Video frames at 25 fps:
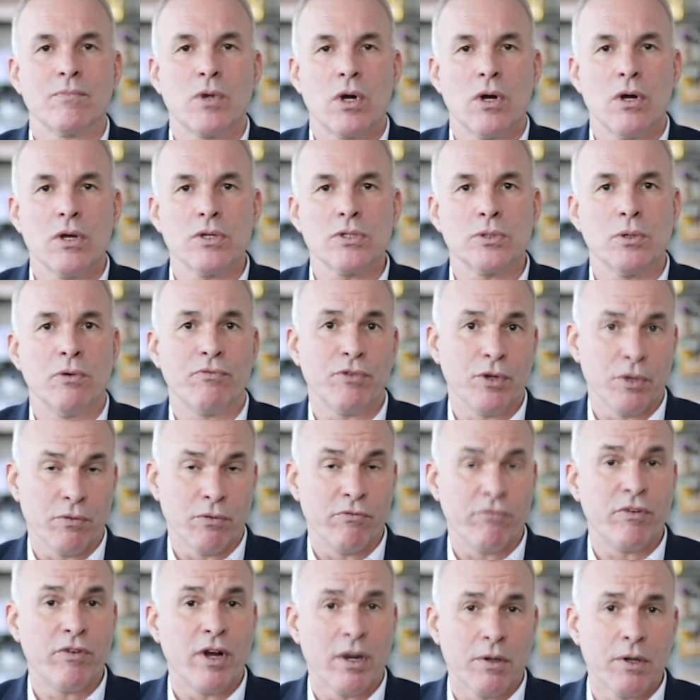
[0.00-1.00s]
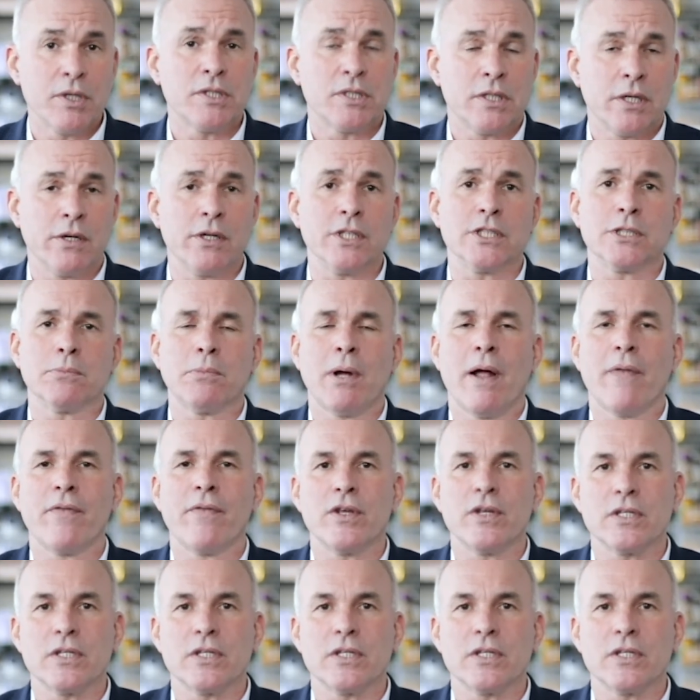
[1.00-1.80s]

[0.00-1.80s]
Also, if you're very serious about